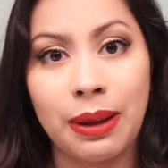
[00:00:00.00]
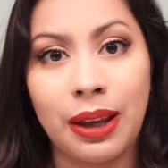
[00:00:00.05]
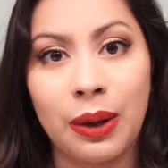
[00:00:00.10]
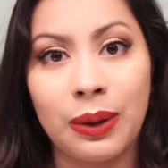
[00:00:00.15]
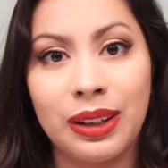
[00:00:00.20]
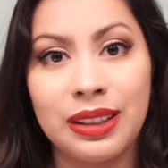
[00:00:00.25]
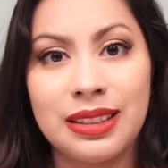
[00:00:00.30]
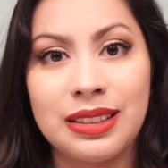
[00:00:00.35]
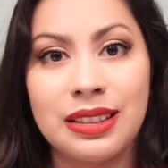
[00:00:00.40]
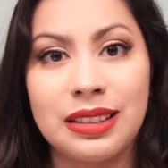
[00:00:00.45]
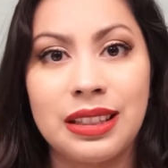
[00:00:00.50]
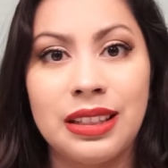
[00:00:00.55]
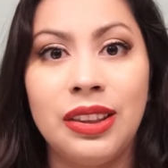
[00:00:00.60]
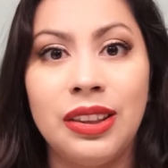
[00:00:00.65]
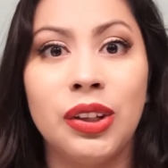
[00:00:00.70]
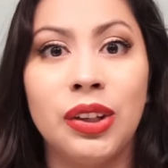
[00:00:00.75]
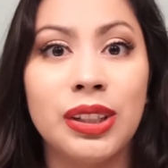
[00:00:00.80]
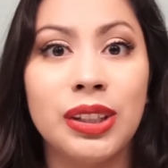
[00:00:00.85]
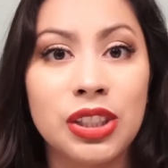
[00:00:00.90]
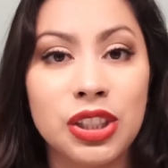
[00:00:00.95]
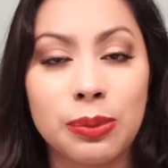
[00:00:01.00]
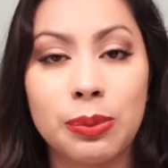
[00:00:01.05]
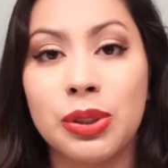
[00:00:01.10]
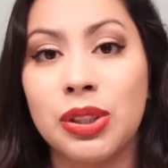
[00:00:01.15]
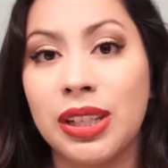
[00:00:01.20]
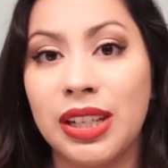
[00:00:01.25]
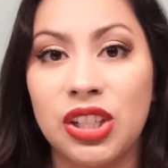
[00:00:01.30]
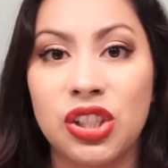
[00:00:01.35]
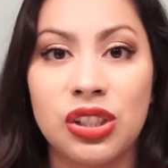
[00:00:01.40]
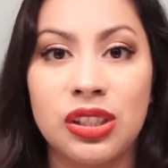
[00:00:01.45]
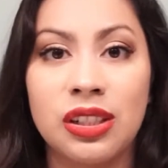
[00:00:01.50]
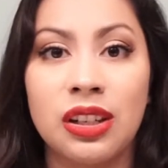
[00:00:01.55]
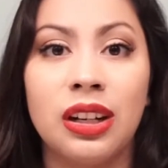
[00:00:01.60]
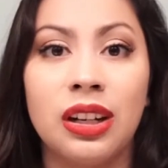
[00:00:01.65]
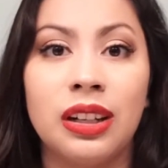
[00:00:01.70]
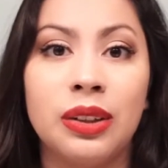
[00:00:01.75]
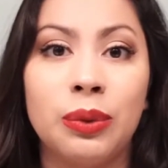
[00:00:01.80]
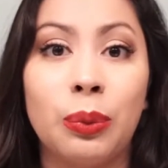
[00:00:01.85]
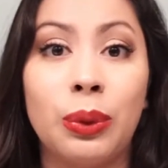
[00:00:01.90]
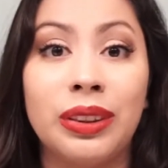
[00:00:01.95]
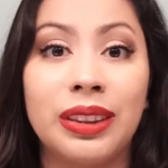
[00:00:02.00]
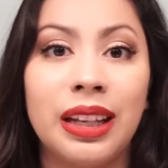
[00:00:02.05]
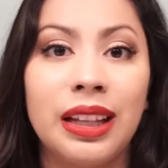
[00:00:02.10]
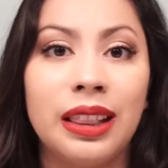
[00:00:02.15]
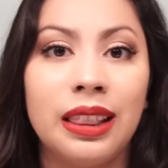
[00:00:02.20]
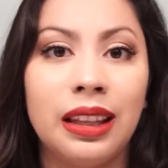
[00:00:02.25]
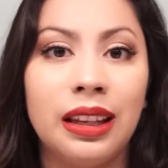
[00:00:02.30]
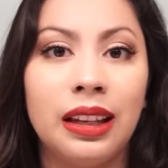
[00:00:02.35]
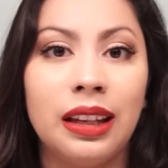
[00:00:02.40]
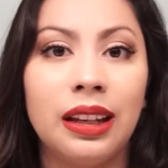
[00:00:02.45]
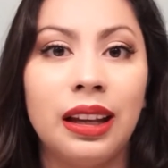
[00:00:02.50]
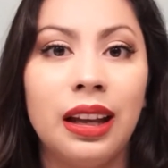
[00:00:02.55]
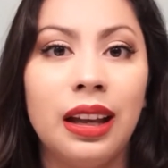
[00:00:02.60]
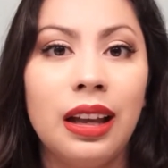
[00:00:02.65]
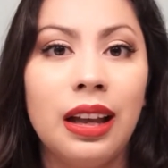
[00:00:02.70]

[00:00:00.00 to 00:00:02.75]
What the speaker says: out and see their interpretation on what they think